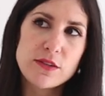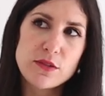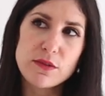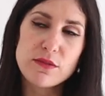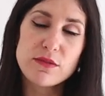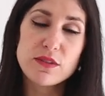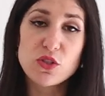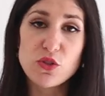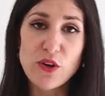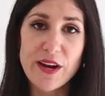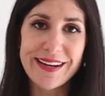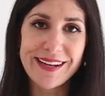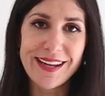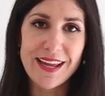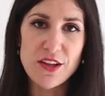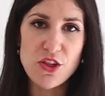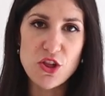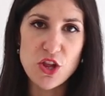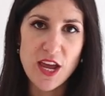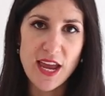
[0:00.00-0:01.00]
sort of straight
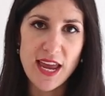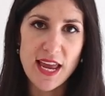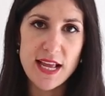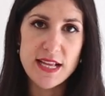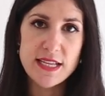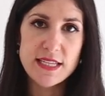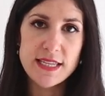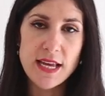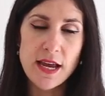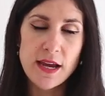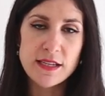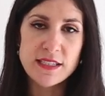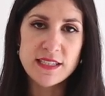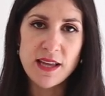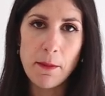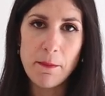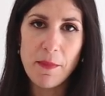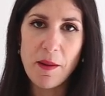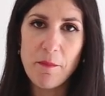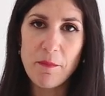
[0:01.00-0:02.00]
leg jeans,
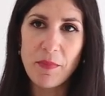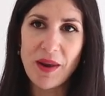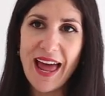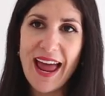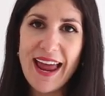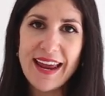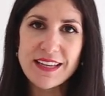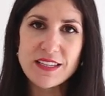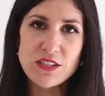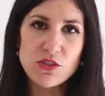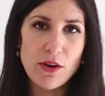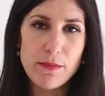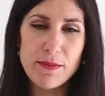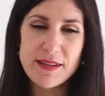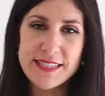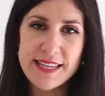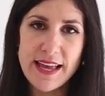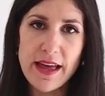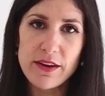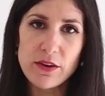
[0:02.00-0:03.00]
some black
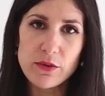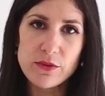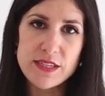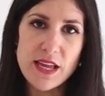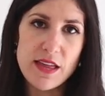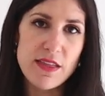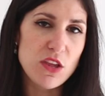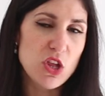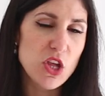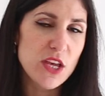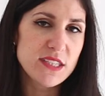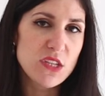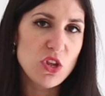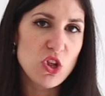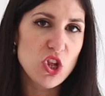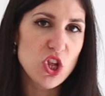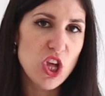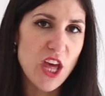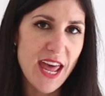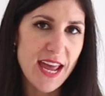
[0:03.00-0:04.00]
strappy sandals, and then she has
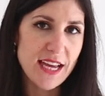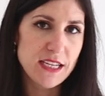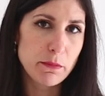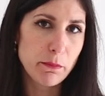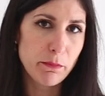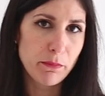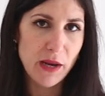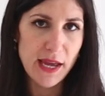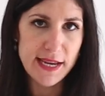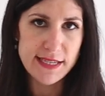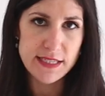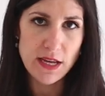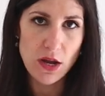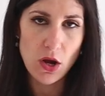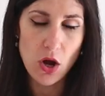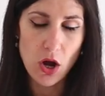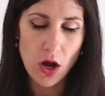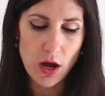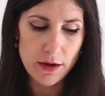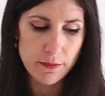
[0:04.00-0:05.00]
a checked
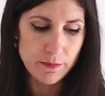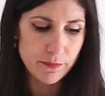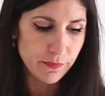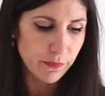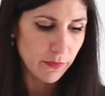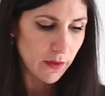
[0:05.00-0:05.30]
blazer on.